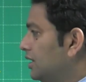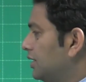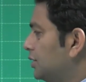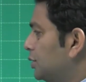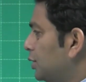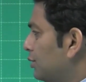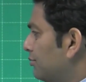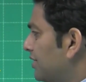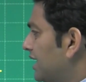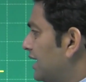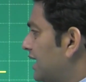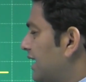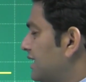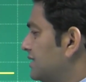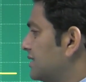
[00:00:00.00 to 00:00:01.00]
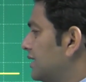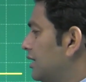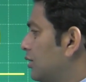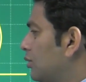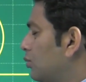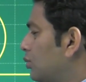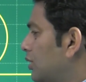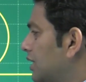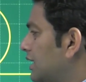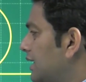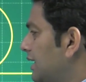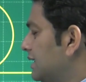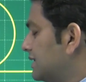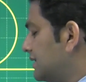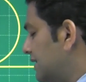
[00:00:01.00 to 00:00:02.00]
Do you realize what
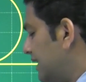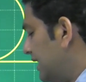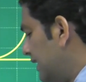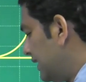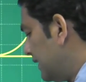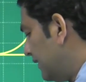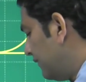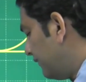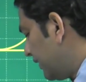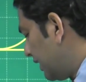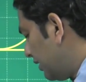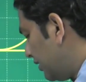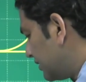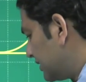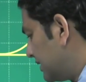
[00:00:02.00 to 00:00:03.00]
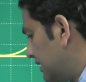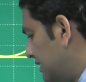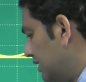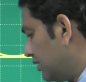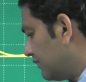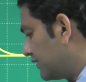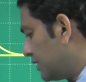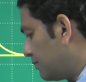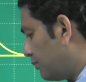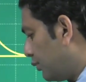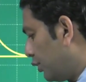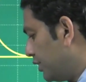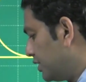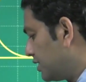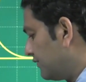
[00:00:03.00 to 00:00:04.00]
is the velocity of the
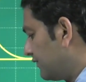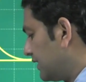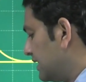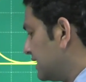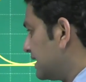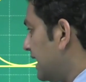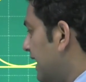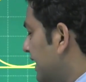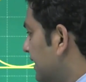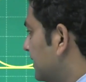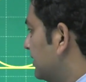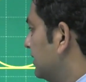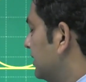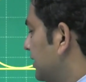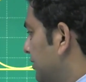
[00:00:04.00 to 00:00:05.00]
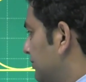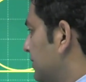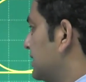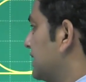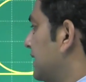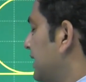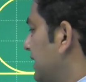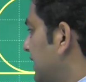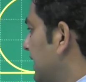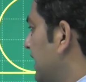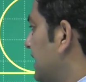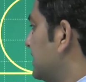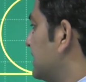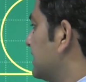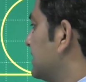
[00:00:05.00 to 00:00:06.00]
point of contact? You would say,
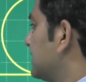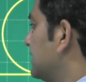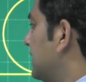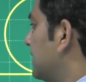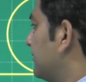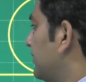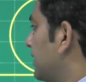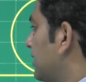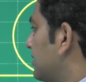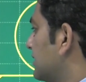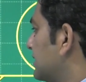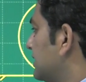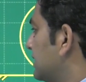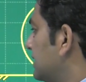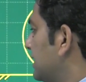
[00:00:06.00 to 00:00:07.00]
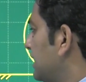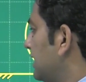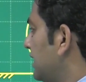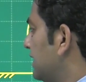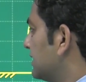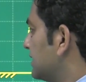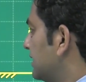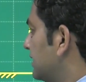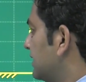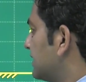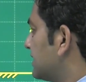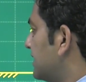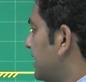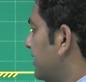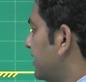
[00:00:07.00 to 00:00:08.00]
yes, that velocity is in
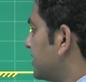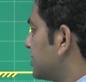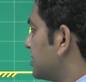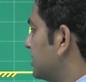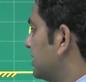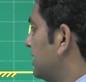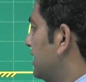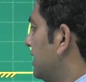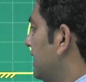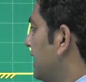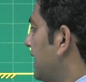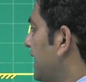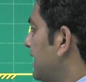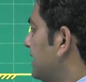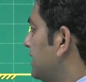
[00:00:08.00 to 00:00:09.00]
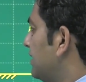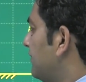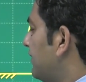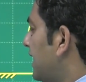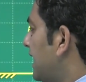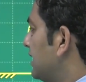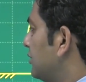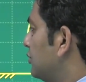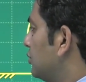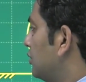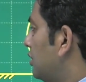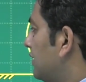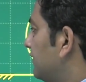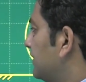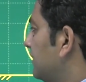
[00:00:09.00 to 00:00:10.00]
this direction and the value
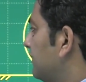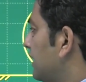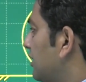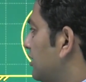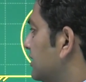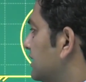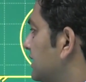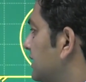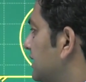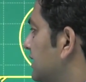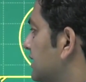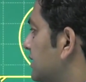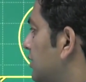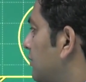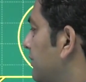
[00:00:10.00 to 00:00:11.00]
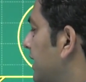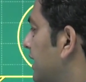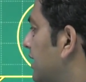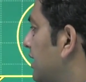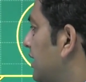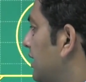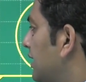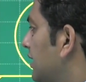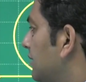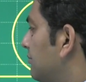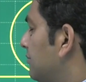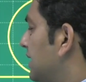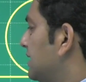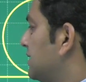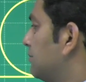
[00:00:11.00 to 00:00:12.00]
of the velocity is omega
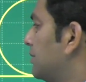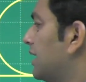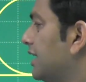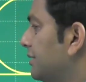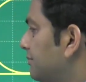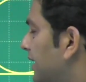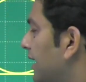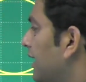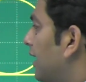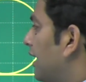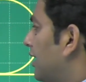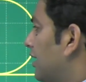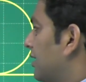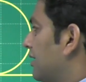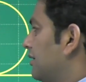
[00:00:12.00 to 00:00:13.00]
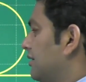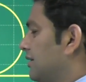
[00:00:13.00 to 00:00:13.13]
multiplied by r